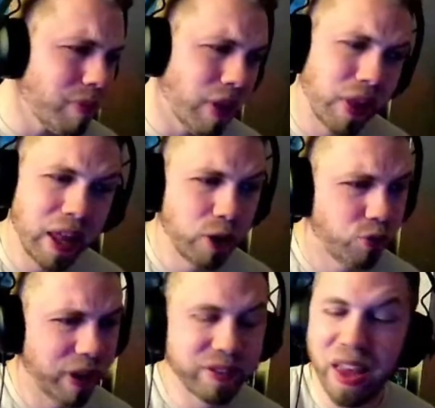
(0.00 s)
the
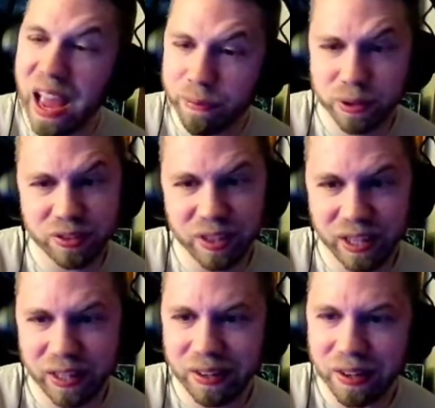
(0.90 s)
industry has ever
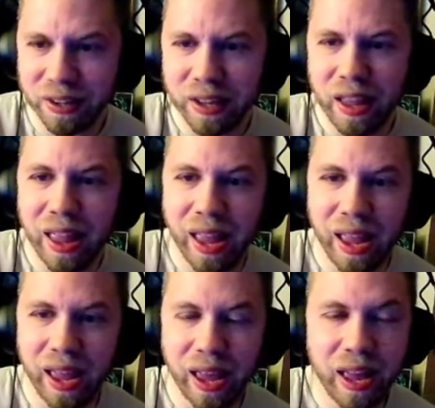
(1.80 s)
seen
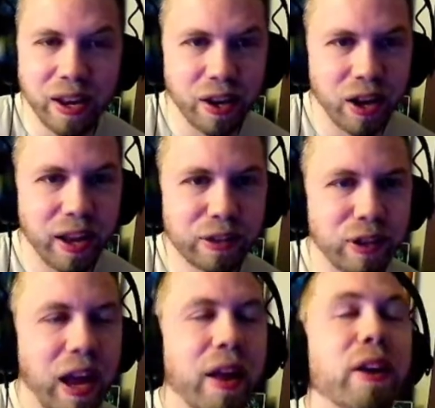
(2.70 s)
and uh, it's
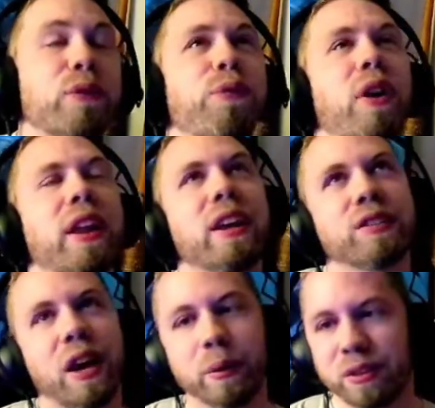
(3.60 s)
it's funny because
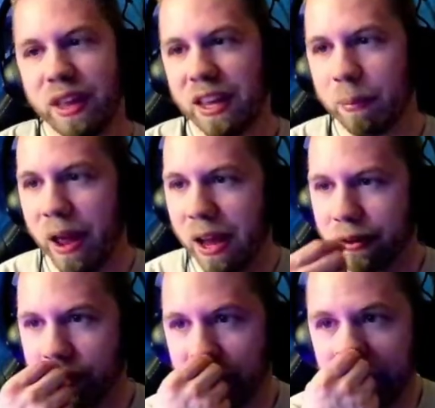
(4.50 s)
i was thinking back
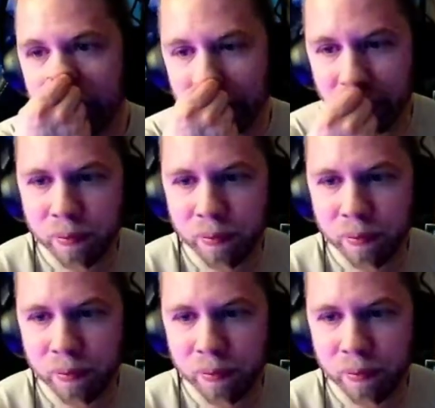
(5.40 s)
earlier